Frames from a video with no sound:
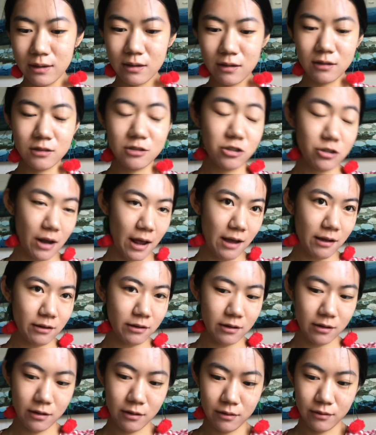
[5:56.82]
good track
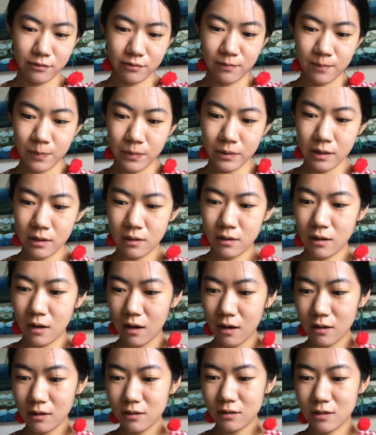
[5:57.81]
of
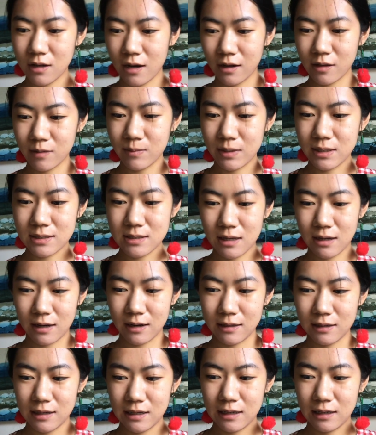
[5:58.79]
all the documents that
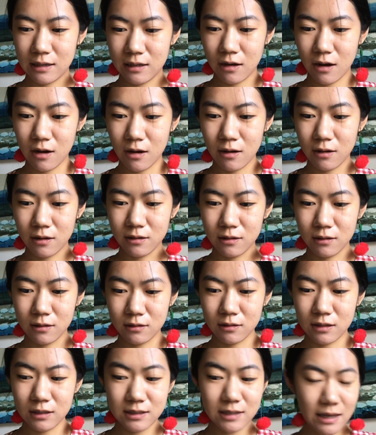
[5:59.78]
I need, all
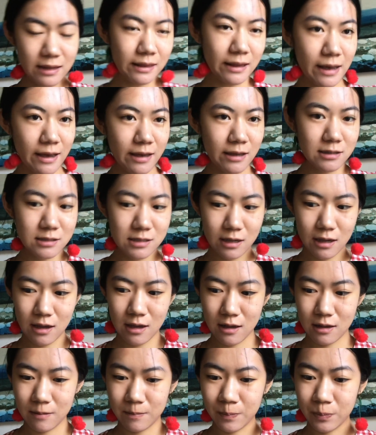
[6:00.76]
the deadlines,
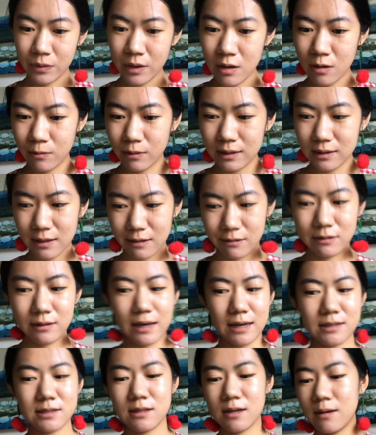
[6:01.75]
and when they were last